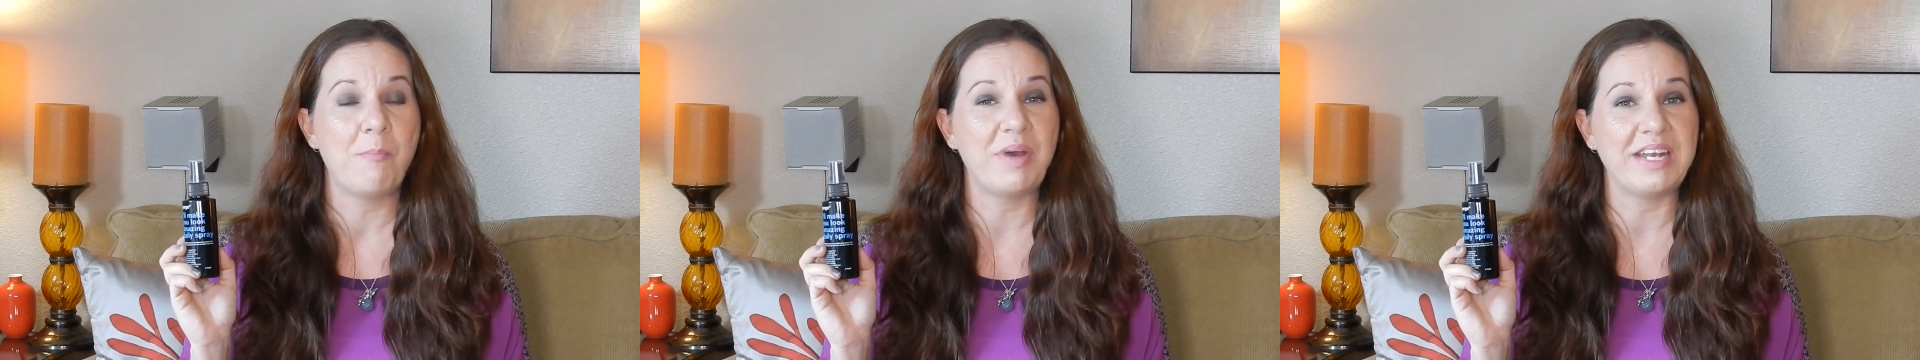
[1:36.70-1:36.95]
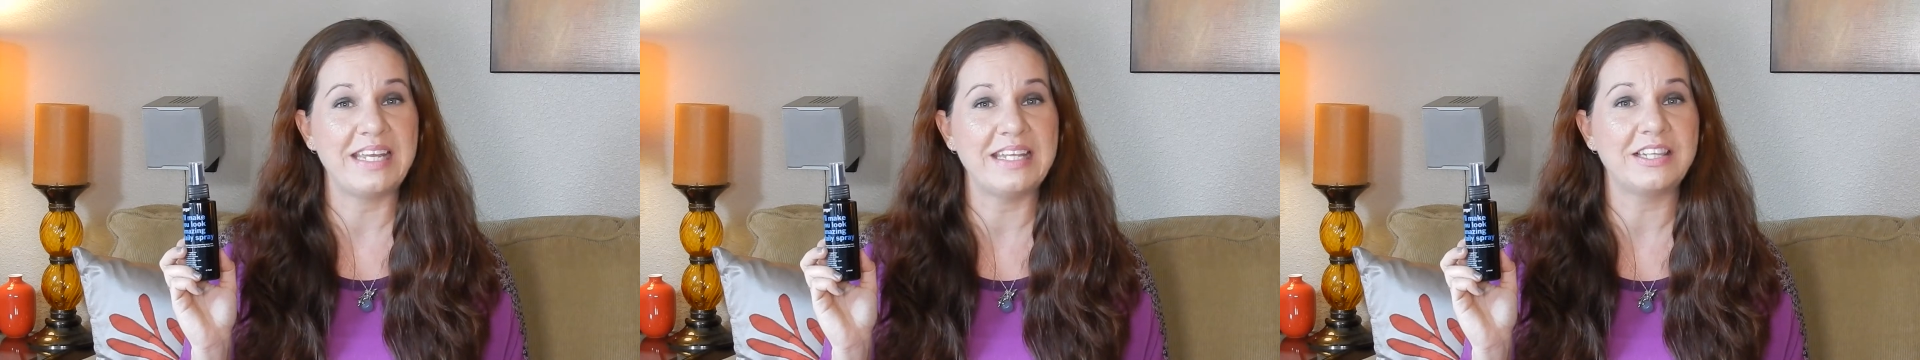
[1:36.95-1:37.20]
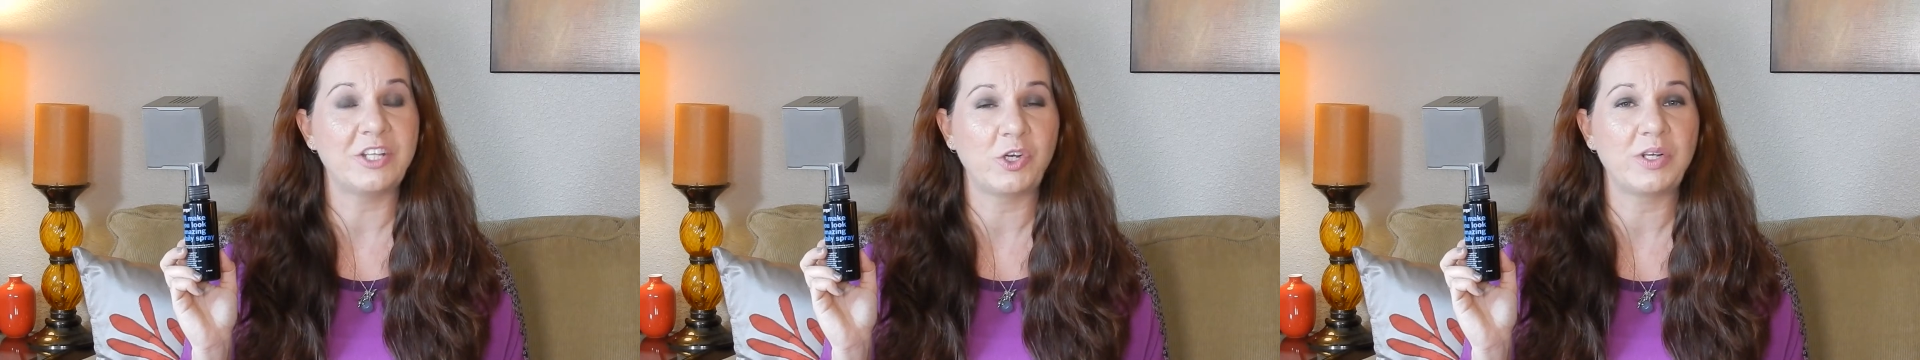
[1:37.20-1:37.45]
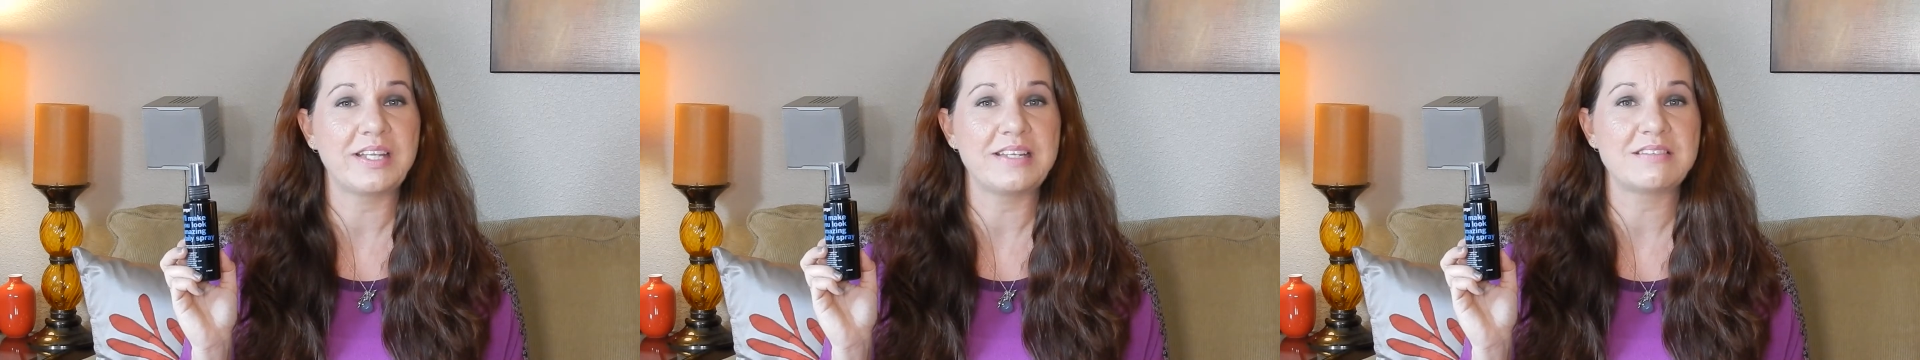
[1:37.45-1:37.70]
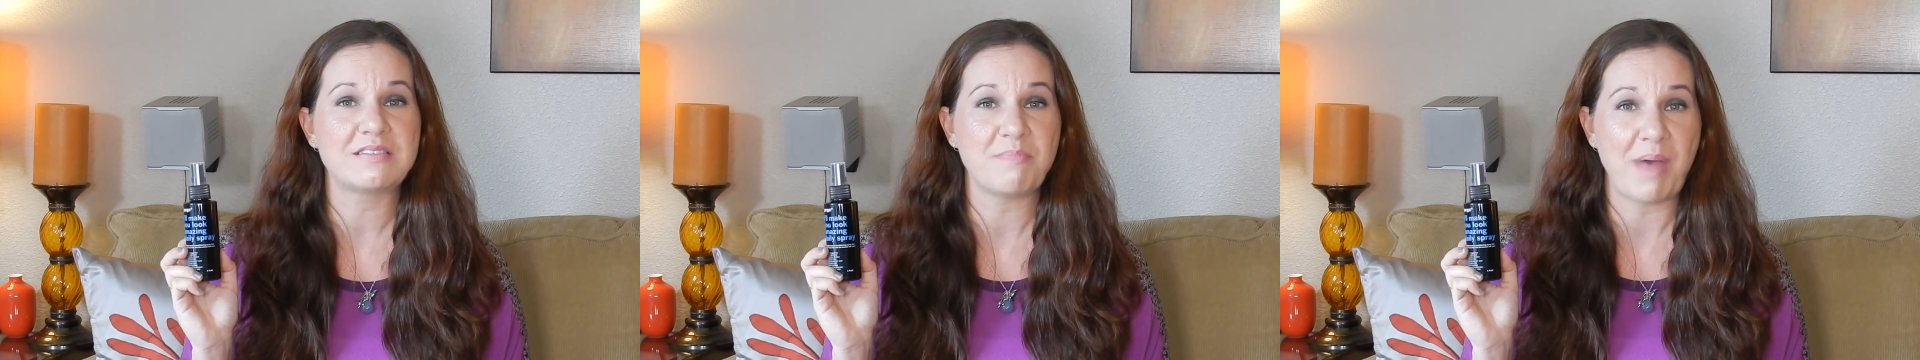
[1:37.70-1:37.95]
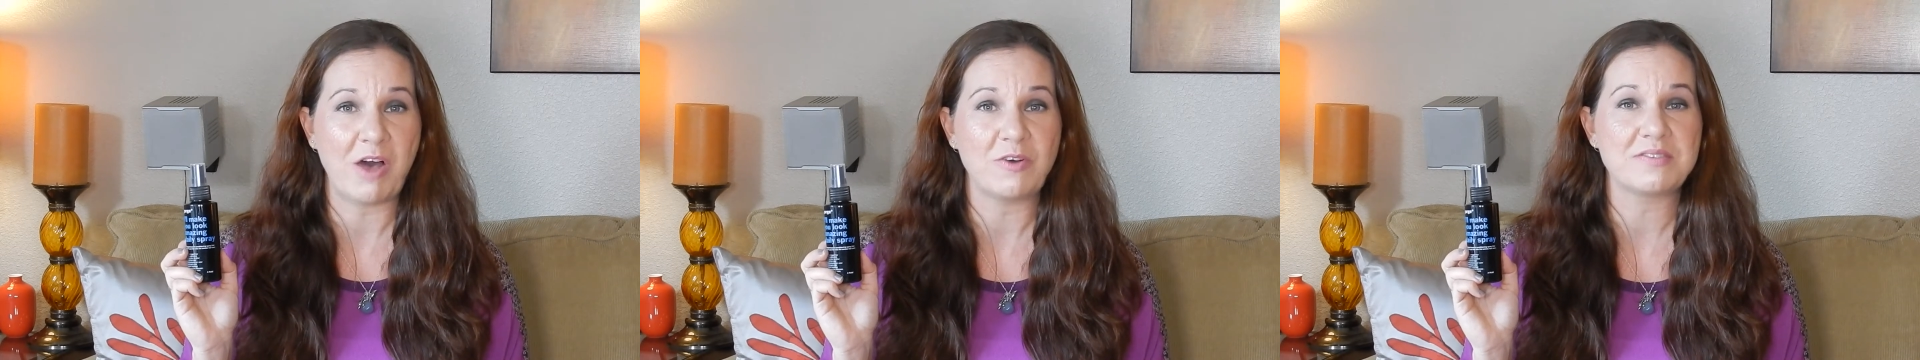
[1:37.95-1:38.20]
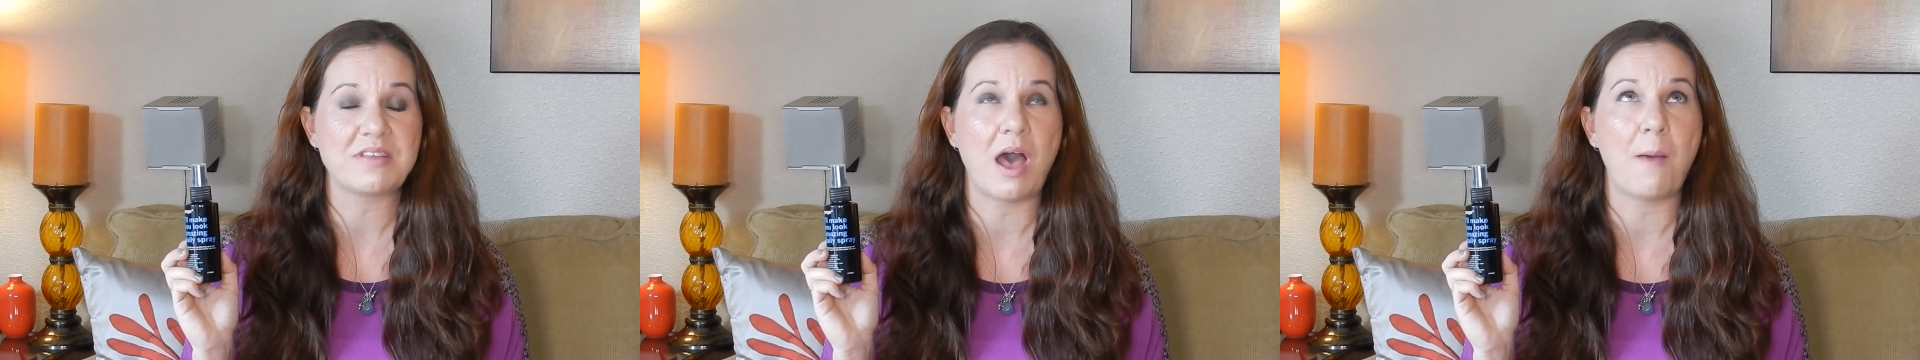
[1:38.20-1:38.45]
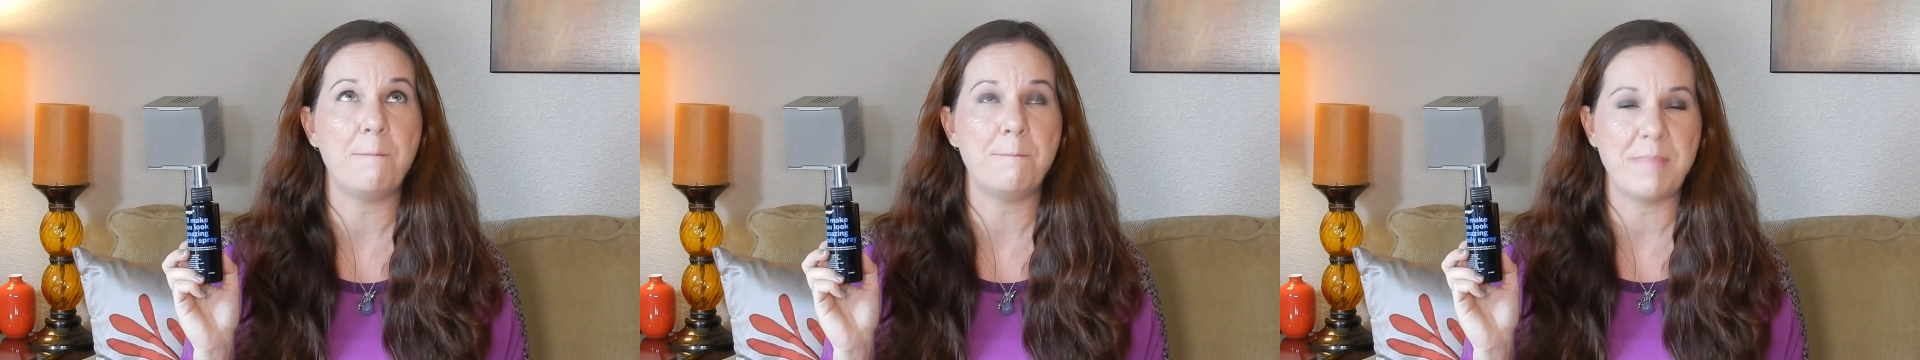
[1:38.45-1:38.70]
But it literally smells
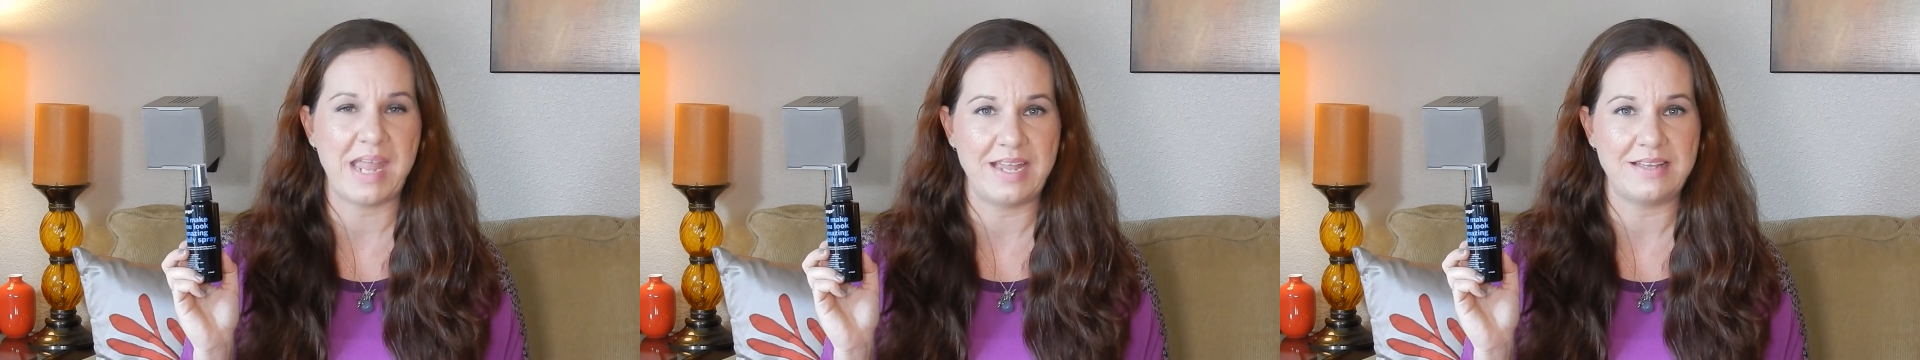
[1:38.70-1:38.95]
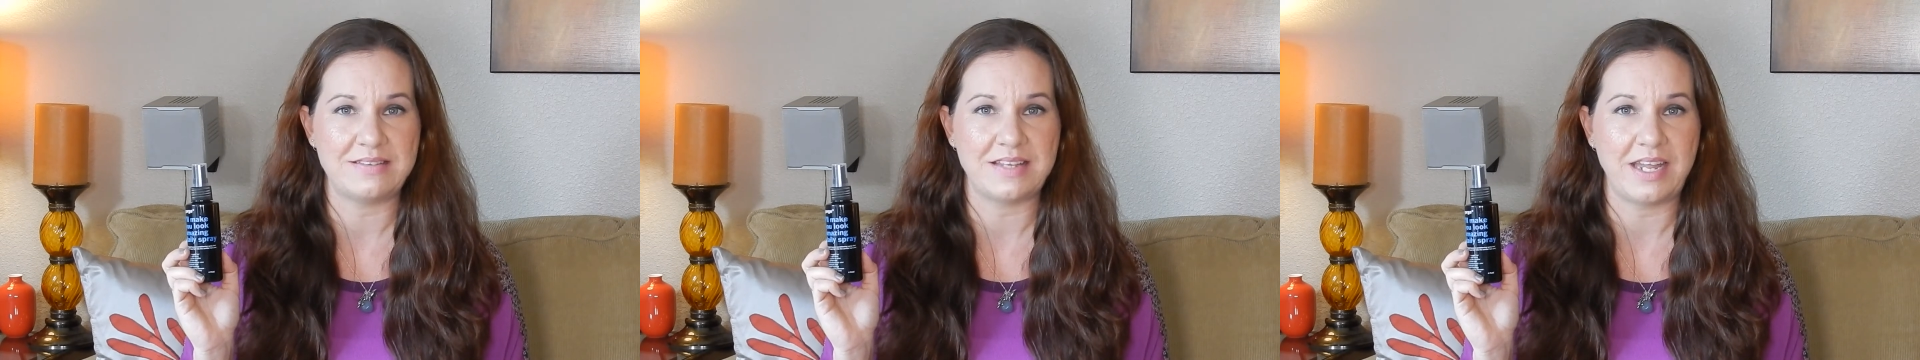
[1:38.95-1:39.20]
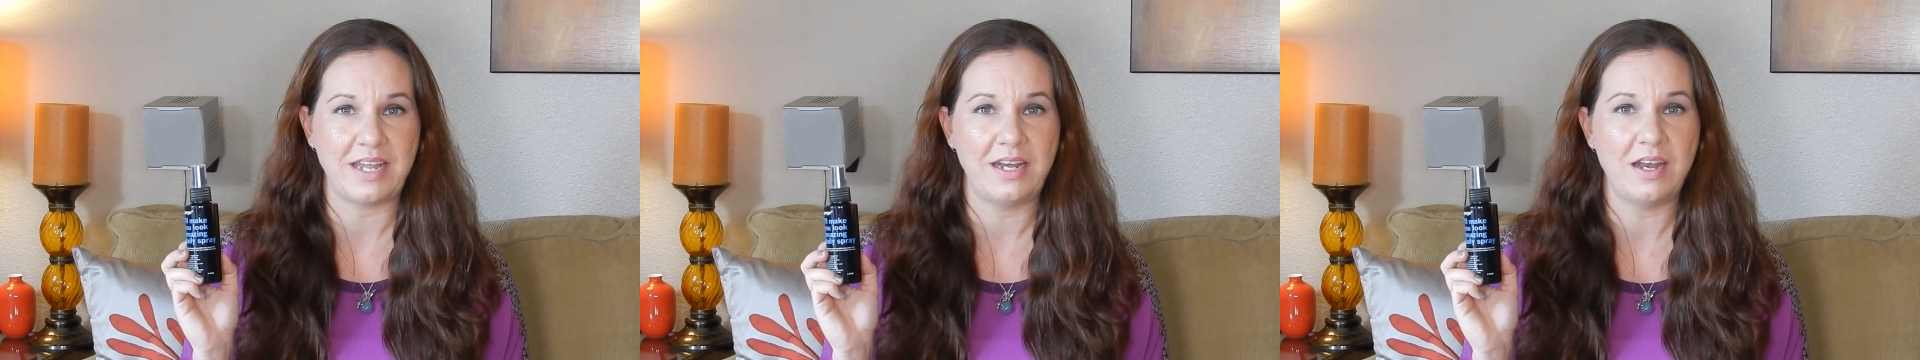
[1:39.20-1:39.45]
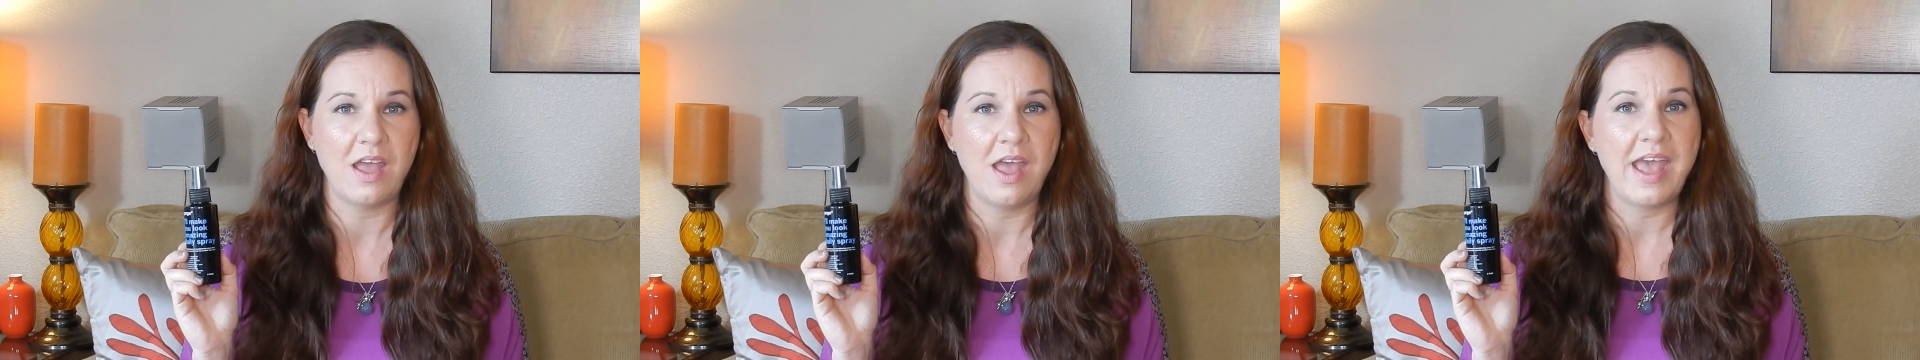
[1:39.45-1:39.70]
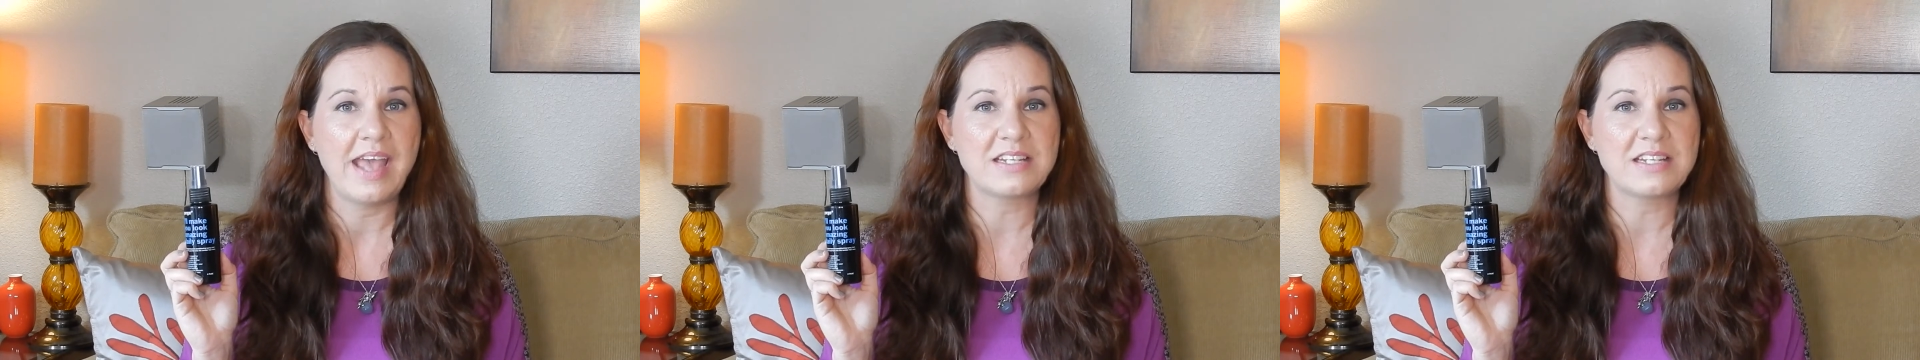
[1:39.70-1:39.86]
amazing.